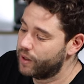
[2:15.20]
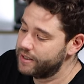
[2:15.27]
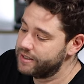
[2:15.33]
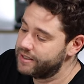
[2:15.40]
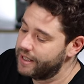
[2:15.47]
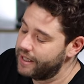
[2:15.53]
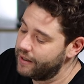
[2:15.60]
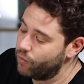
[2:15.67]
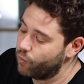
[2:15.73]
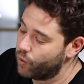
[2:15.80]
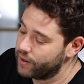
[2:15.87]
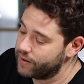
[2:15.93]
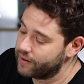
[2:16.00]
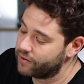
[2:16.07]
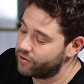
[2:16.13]
you want to see
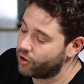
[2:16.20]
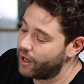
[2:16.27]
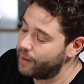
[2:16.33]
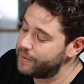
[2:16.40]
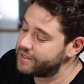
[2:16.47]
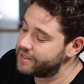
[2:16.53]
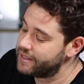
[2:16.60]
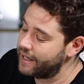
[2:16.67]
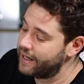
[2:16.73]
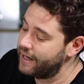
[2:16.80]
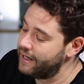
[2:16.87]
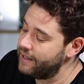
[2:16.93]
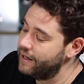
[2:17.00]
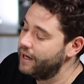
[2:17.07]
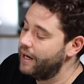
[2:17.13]
what the time is set
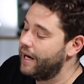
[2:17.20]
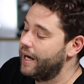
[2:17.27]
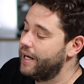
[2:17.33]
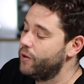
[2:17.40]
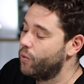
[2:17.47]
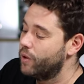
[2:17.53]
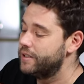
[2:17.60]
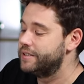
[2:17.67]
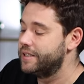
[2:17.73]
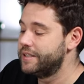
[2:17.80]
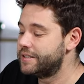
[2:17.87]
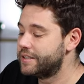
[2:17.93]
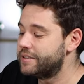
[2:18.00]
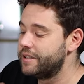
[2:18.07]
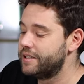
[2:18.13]
at, and you want to see
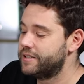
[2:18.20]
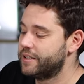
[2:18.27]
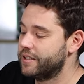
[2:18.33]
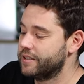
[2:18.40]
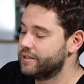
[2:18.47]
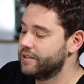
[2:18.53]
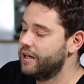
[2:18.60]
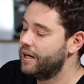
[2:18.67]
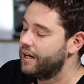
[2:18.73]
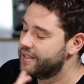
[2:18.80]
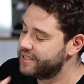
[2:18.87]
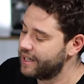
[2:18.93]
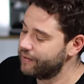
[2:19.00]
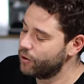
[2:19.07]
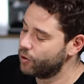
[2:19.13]
statistics?
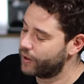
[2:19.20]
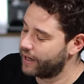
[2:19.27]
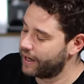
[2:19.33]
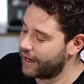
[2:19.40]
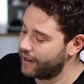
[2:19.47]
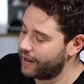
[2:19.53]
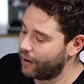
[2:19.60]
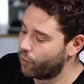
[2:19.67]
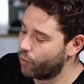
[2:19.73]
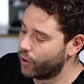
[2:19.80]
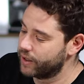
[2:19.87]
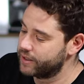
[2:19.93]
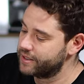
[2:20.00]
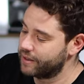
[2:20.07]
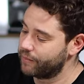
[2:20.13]
Let's have a look at how that
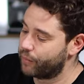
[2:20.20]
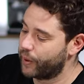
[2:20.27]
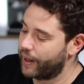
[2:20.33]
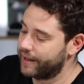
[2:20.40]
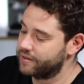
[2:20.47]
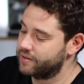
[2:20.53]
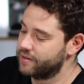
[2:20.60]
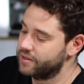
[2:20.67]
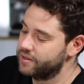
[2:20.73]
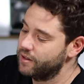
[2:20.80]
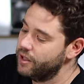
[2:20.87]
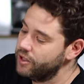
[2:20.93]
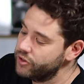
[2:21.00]
works in practice.